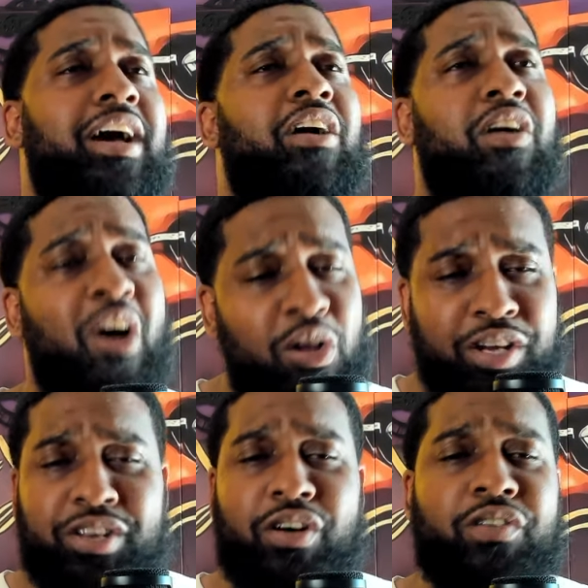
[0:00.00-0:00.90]
early
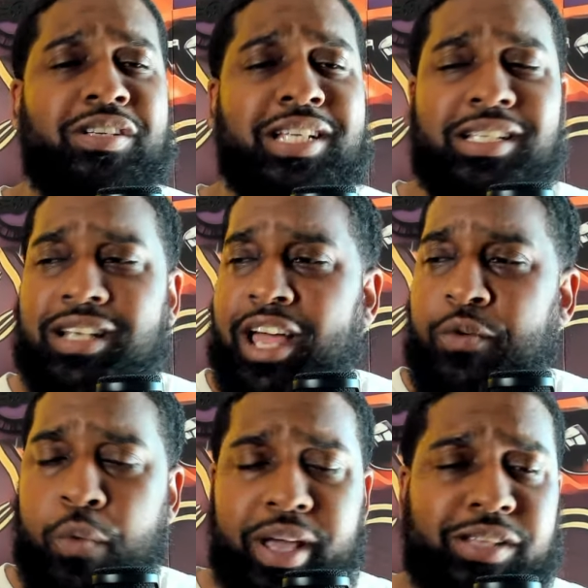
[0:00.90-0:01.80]
during the season, like
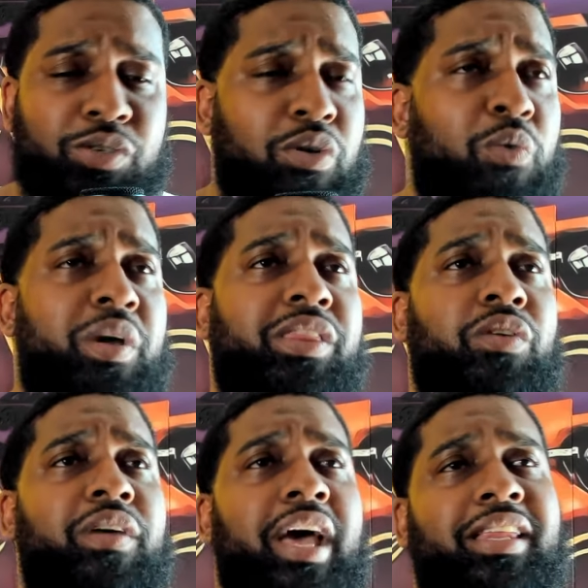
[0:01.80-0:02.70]
week two or week
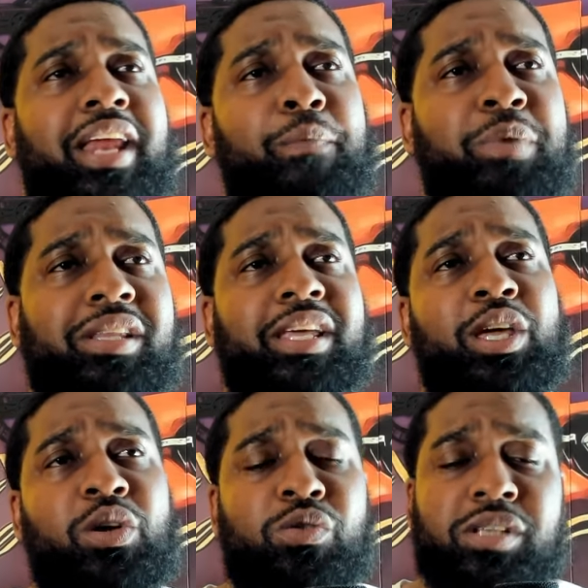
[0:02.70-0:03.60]
three after they beat the
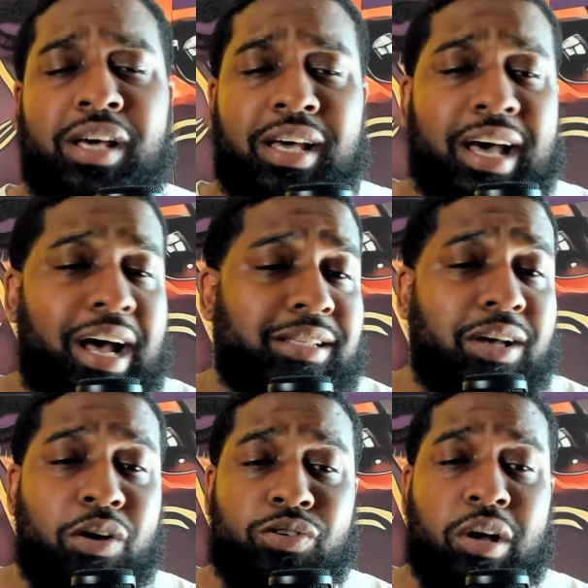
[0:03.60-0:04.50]
Eagles, I
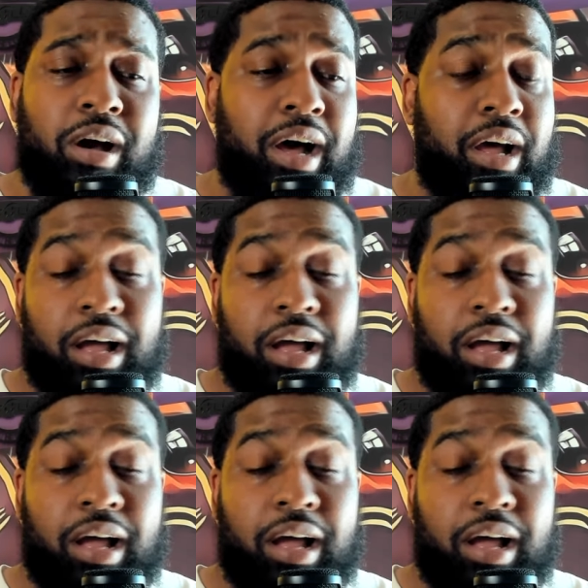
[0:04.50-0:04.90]
told y'all,